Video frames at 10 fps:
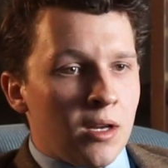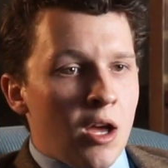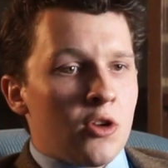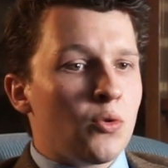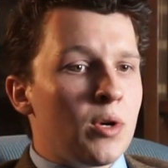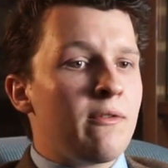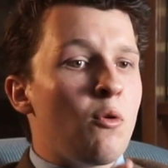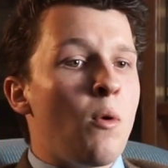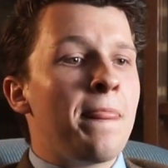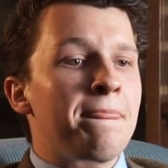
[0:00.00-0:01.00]
So whatever
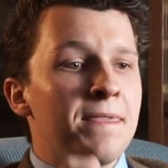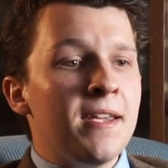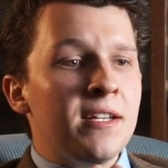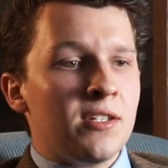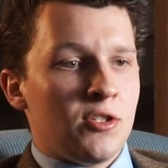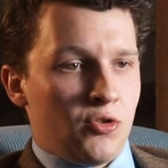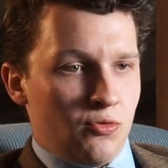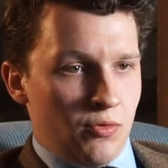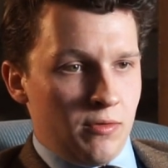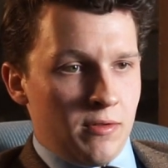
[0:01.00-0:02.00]
one thinks is
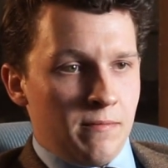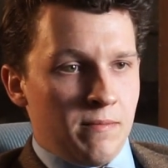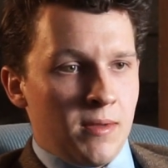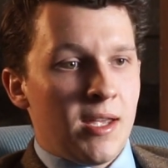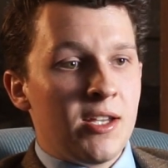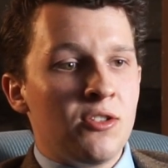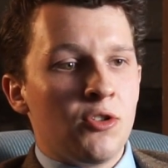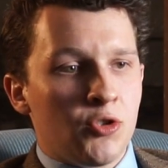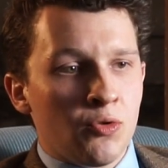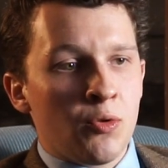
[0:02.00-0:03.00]
truth is the
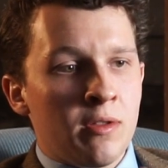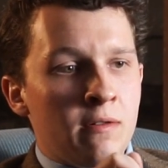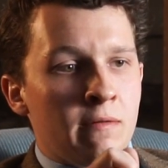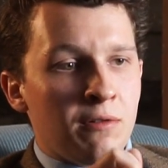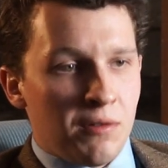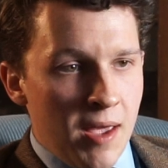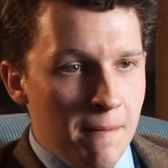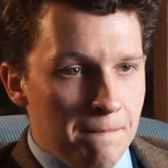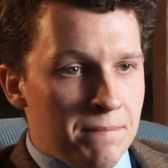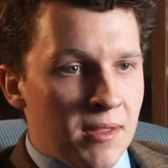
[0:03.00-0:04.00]
truth for
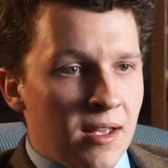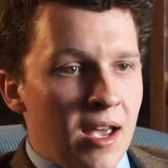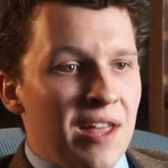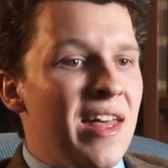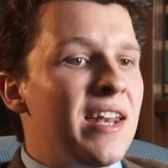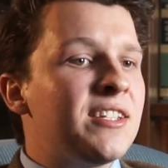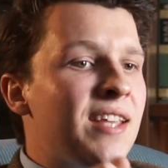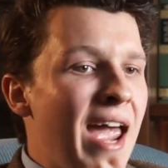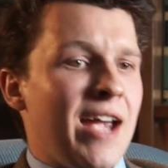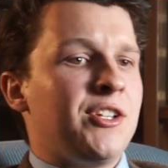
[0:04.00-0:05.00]
them. That is
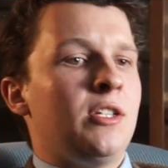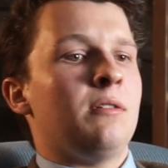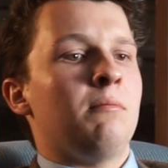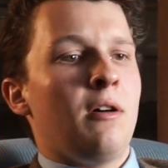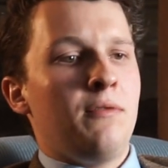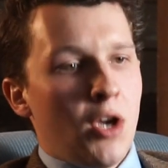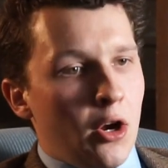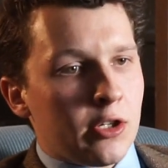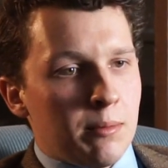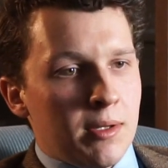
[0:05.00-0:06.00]
the axiom of the
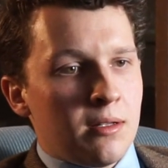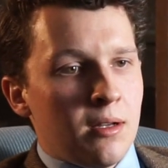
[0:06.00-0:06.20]
argument,